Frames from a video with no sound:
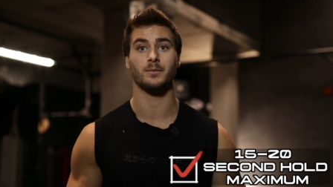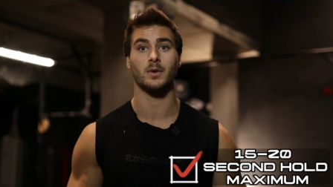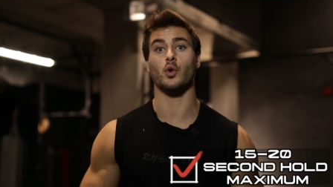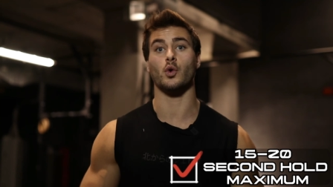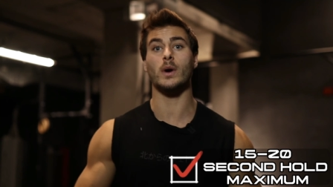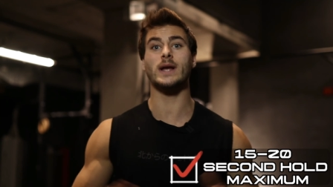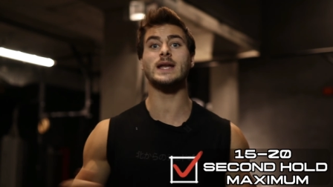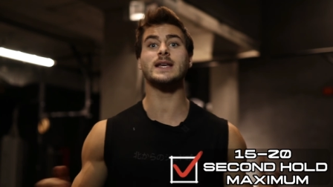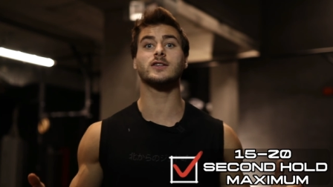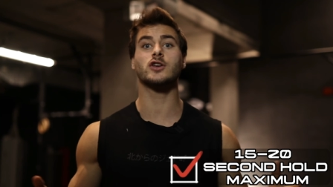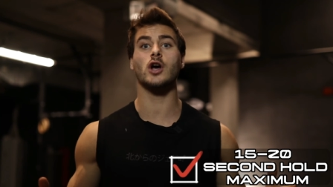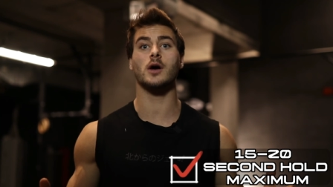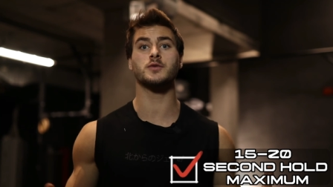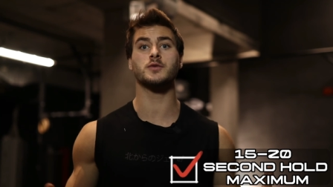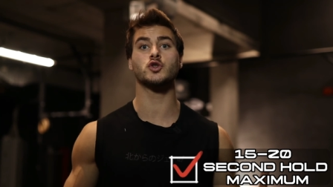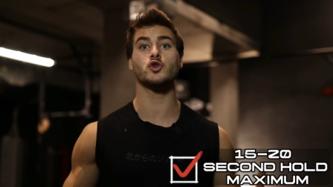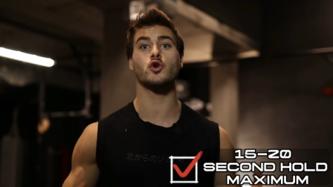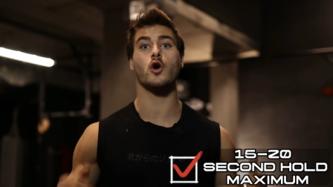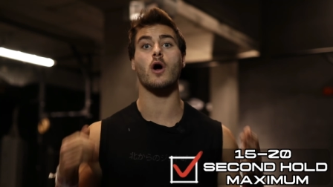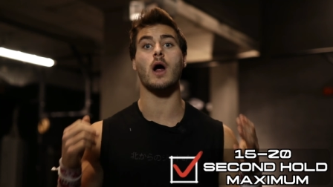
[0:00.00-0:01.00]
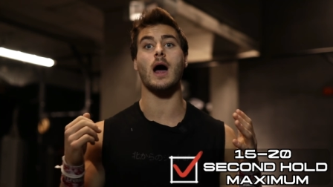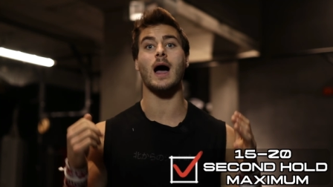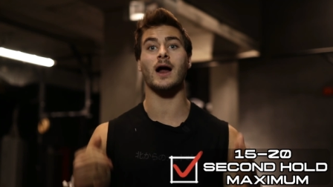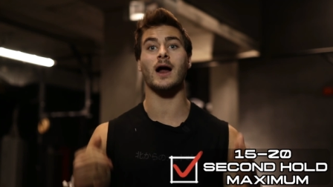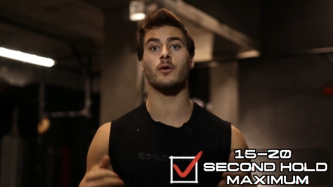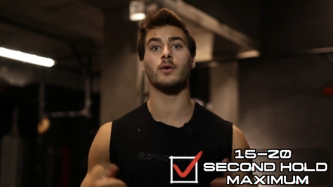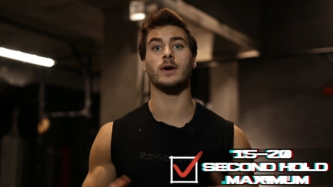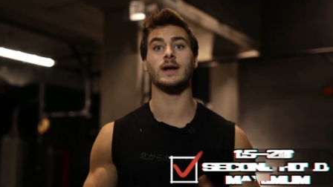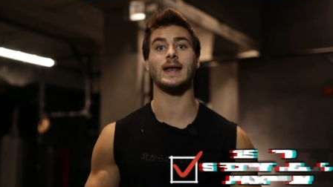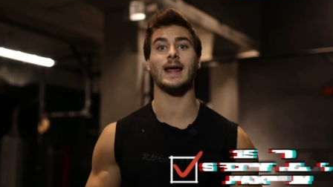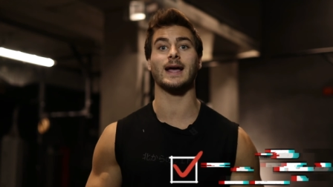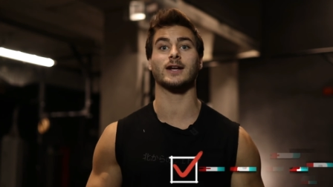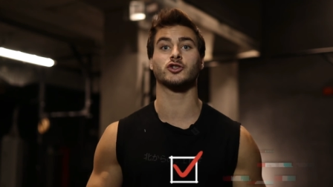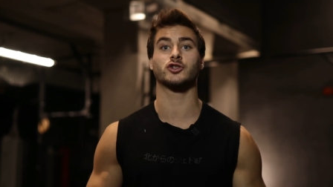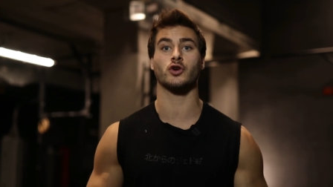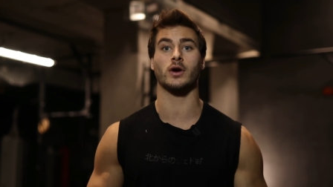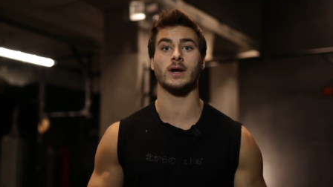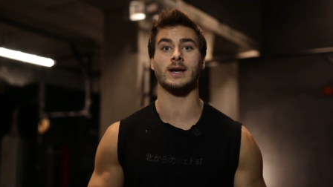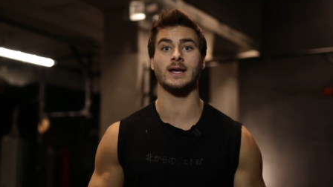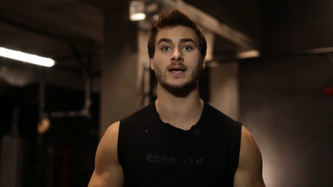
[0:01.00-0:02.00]
So when it comes to your iron neck
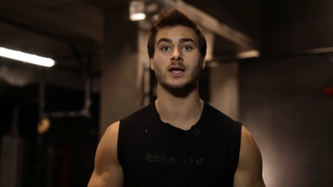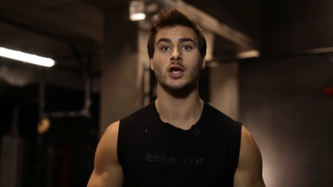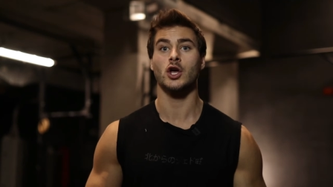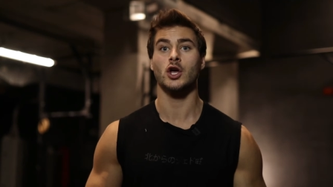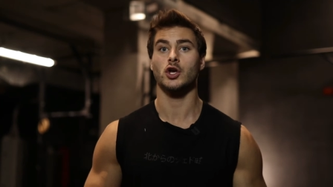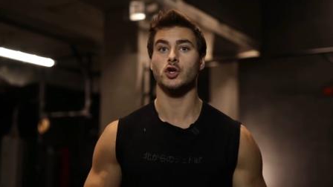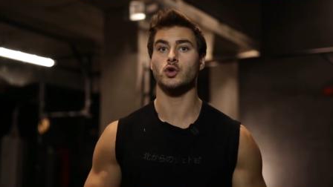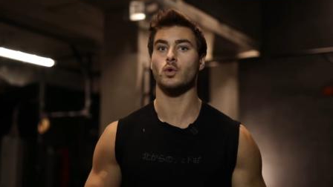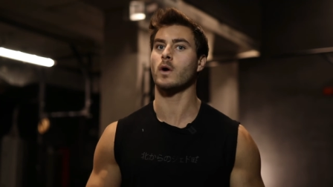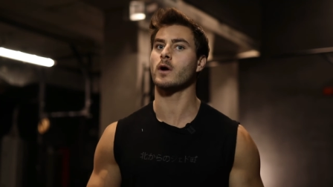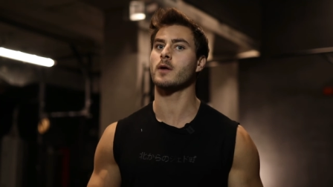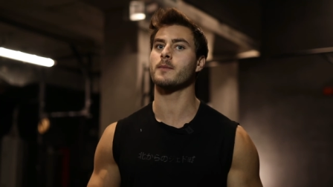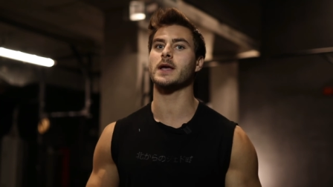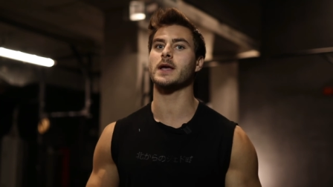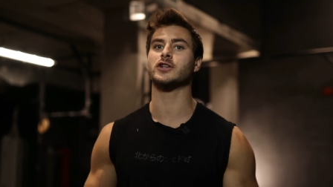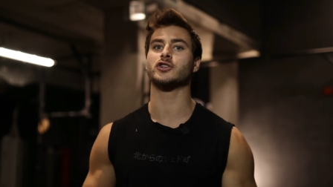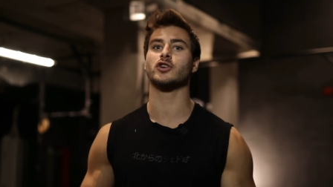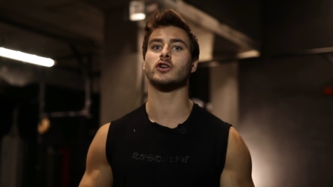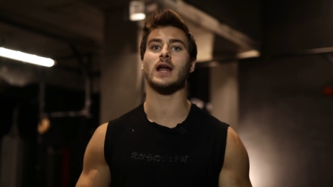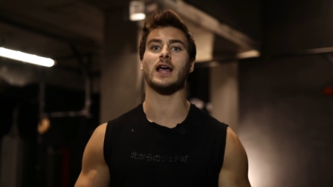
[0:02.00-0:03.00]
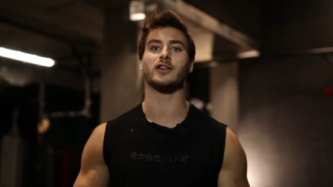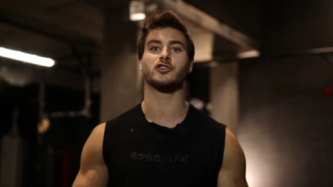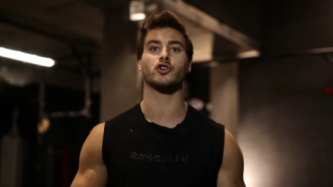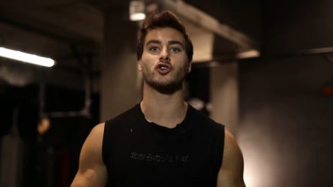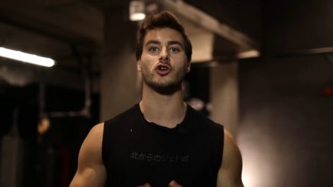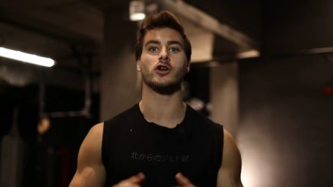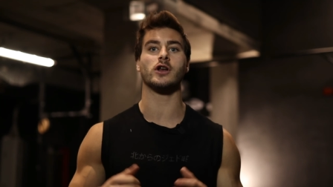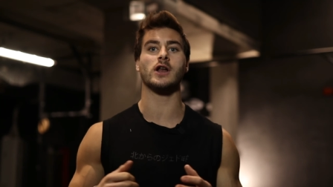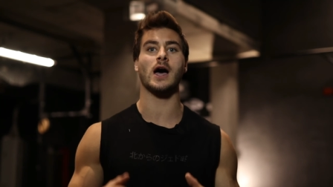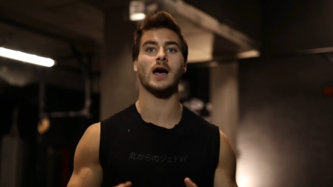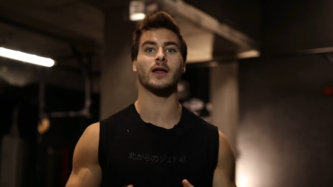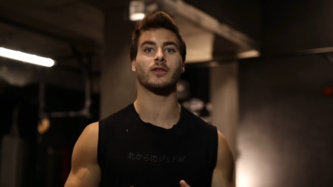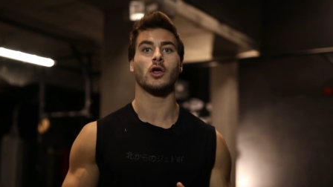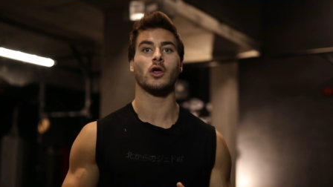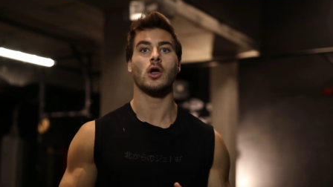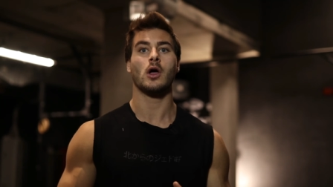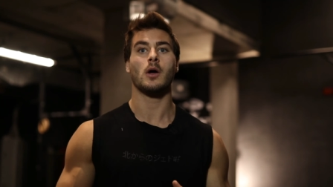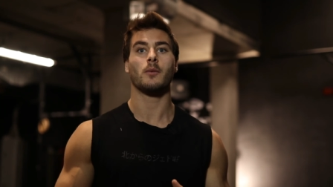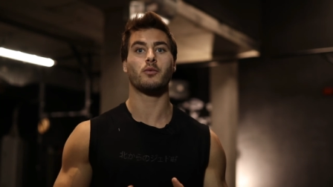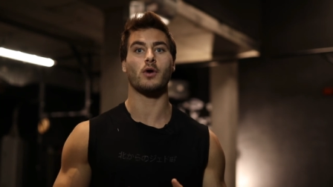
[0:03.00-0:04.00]
training, you wanna make sure that you're not
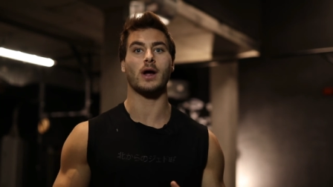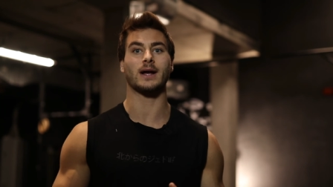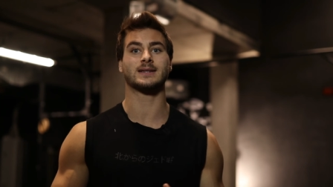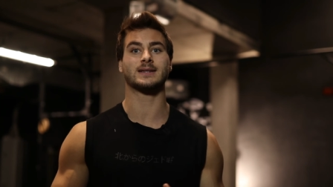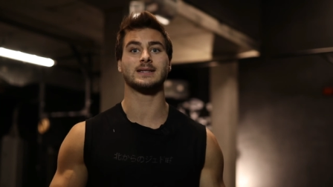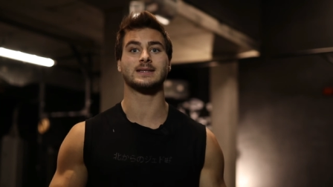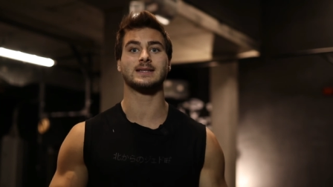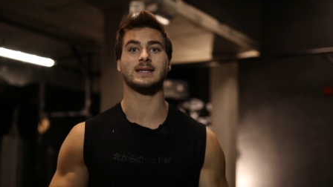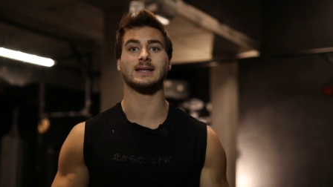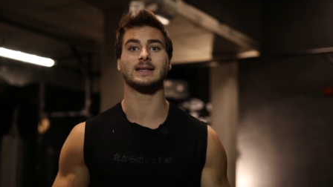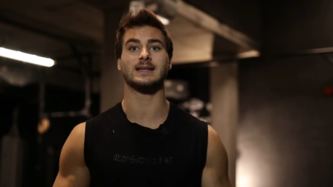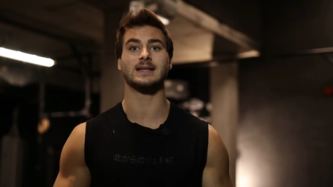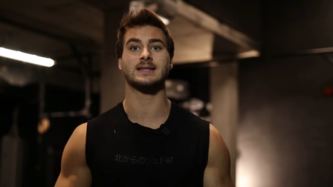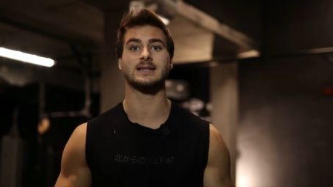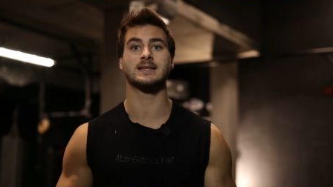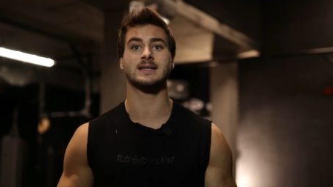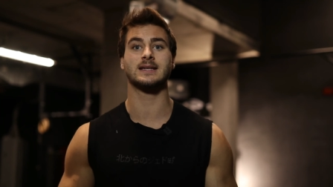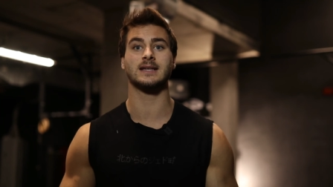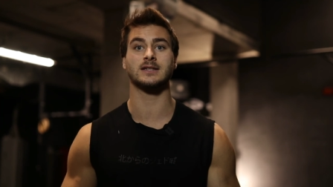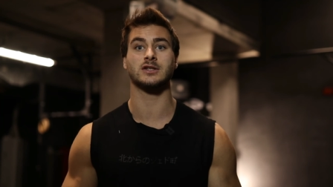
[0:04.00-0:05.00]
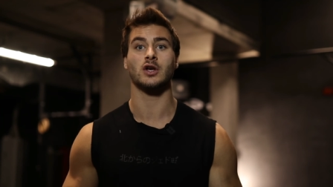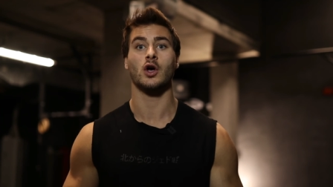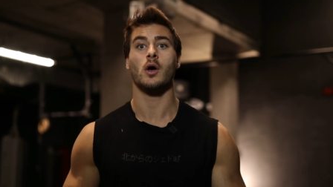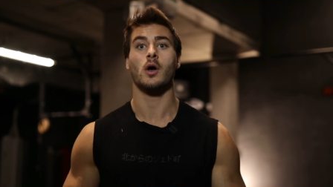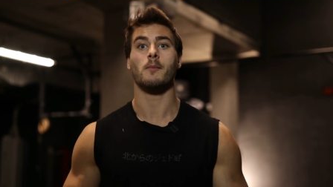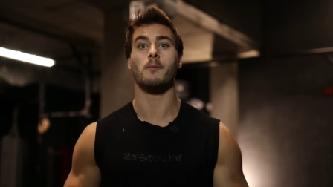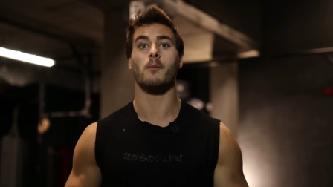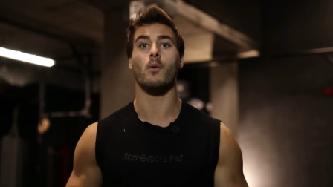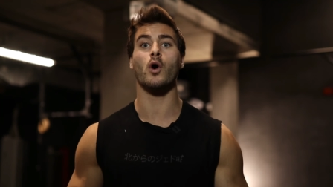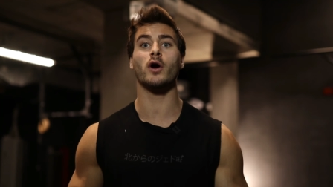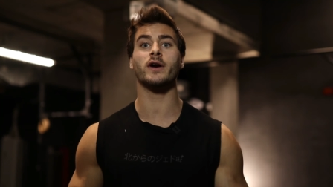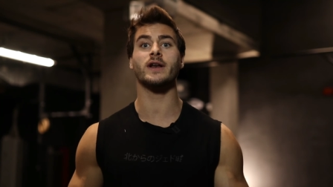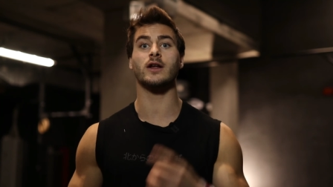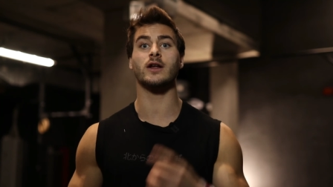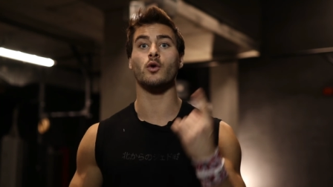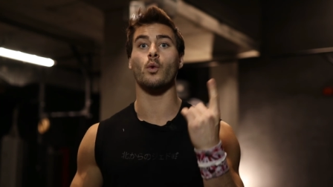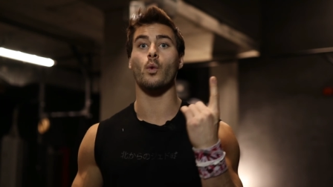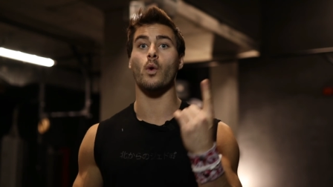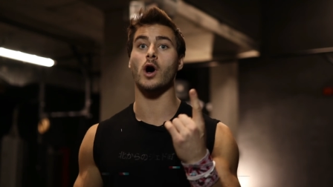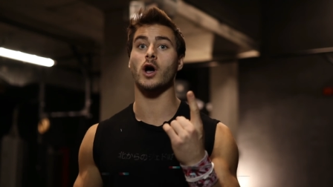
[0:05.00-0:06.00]
practicing these skills more
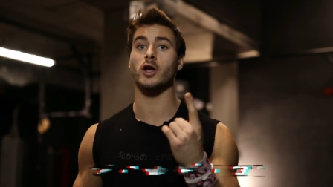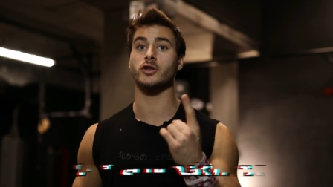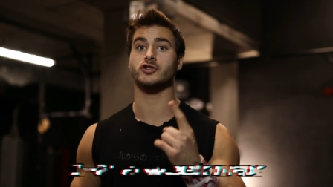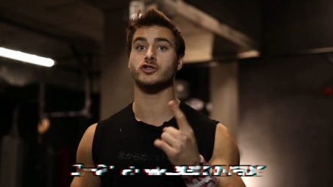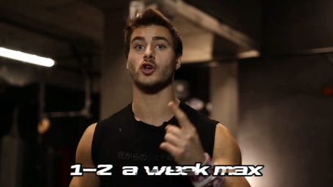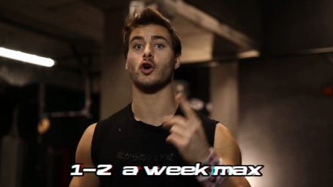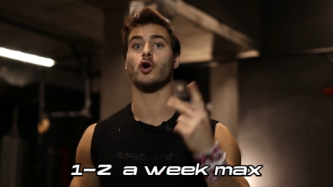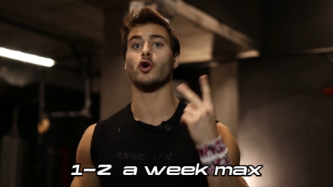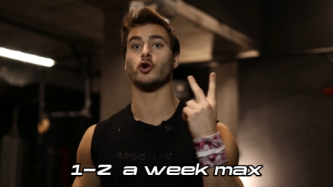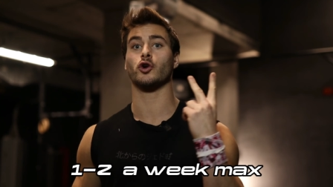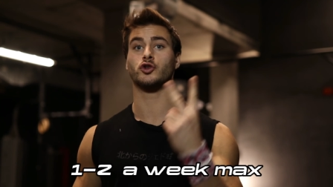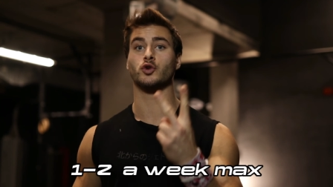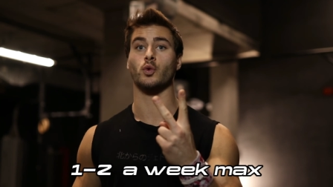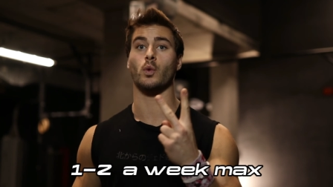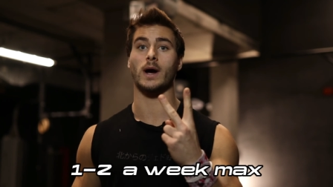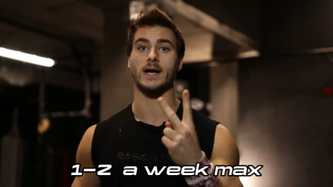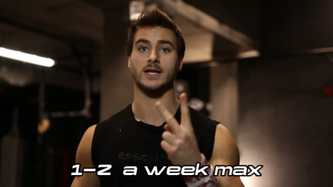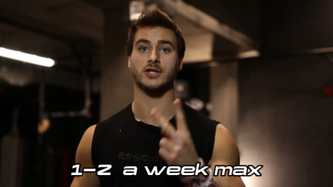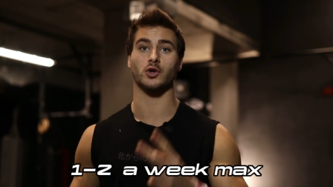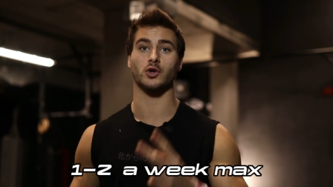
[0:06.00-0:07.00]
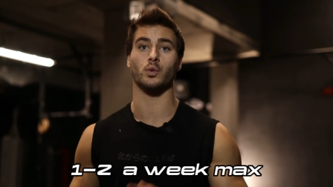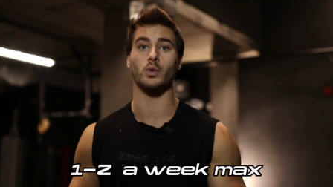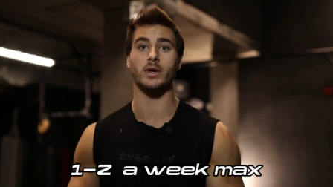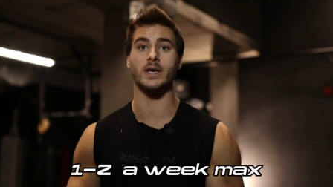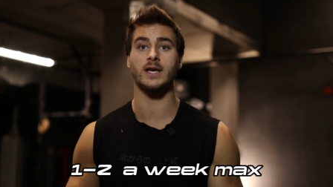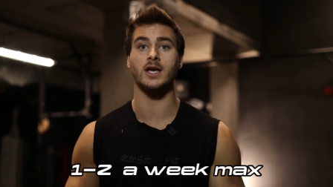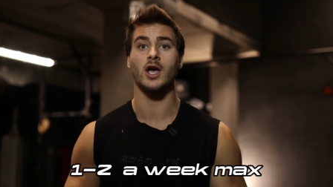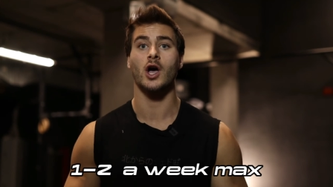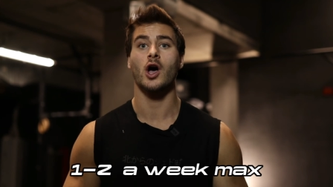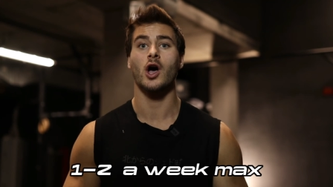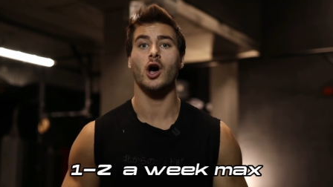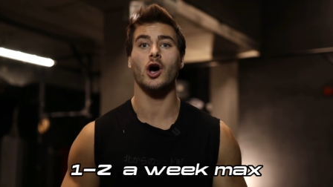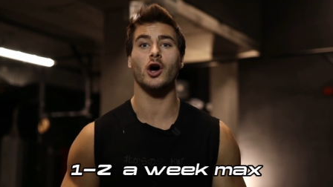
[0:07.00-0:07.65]
than once or twice a week.